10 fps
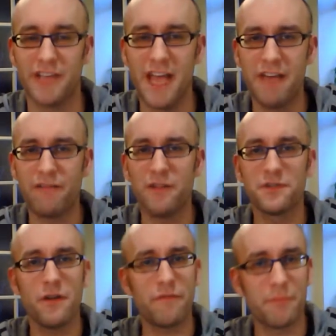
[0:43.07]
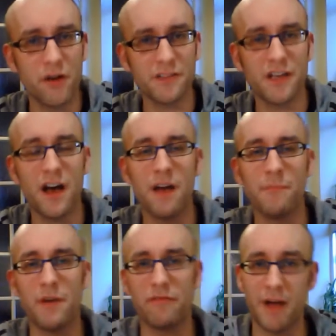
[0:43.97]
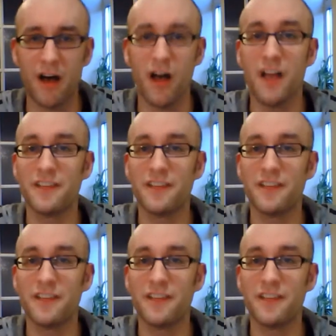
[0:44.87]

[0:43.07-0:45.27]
It flows not from God's heart, but from our